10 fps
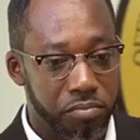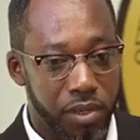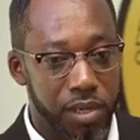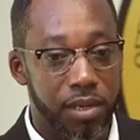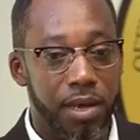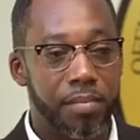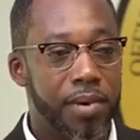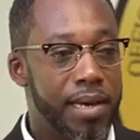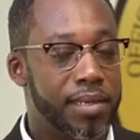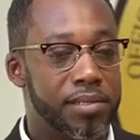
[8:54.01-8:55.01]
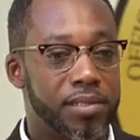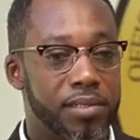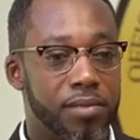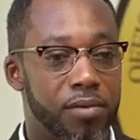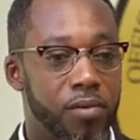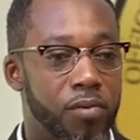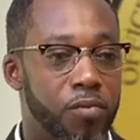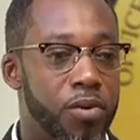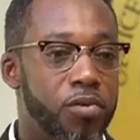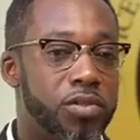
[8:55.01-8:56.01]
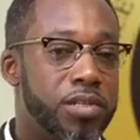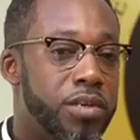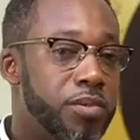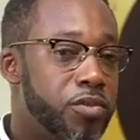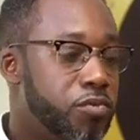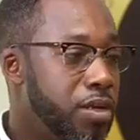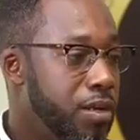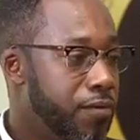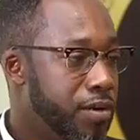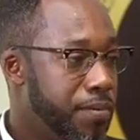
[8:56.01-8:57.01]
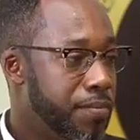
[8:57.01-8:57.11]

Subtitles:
in their minds, were not able to deliver.